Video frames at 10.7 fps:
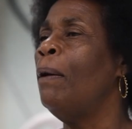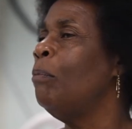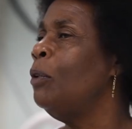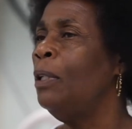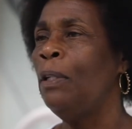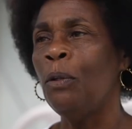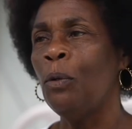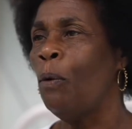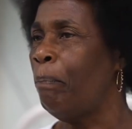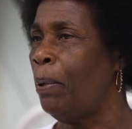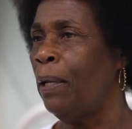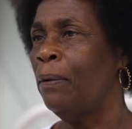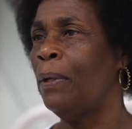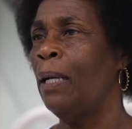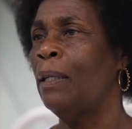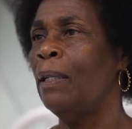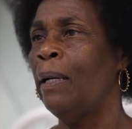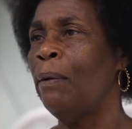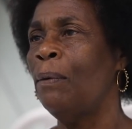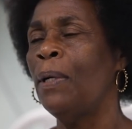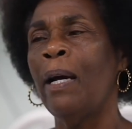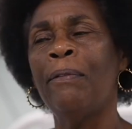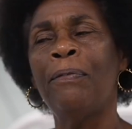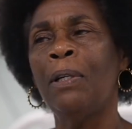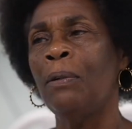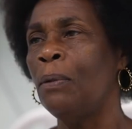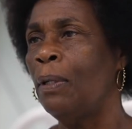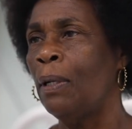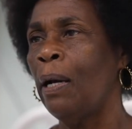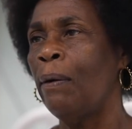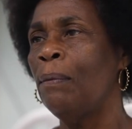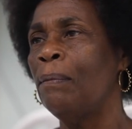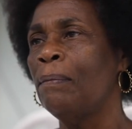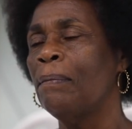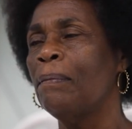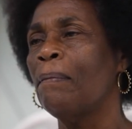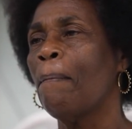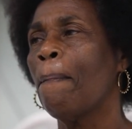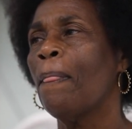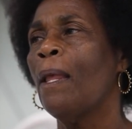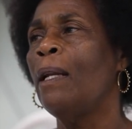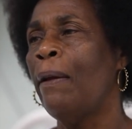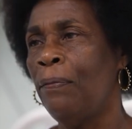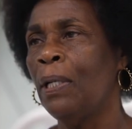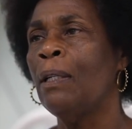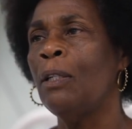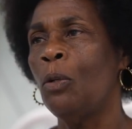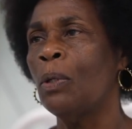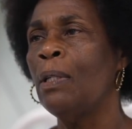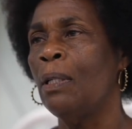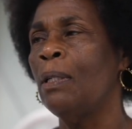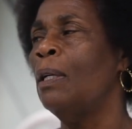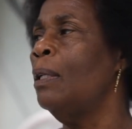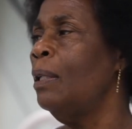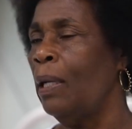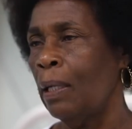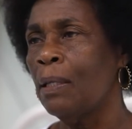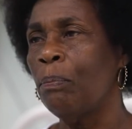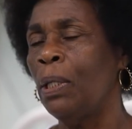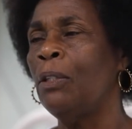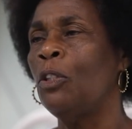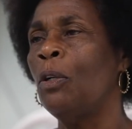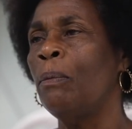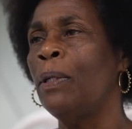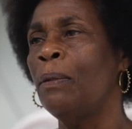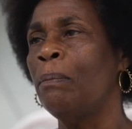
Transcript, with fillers: I'm in no pain right now. I feel good now. And I feel the doctor did an expert job on